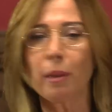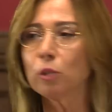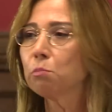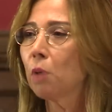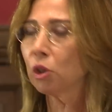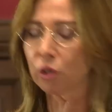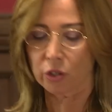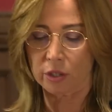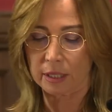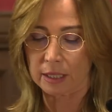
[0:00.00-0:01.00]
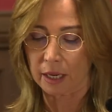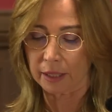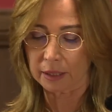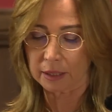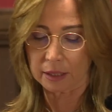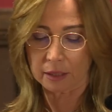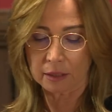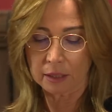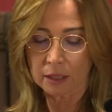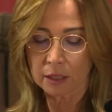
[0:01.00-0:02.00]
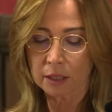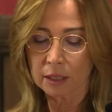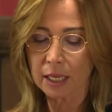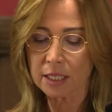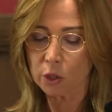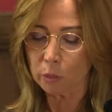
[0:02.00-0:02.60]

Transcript: about modern society? Does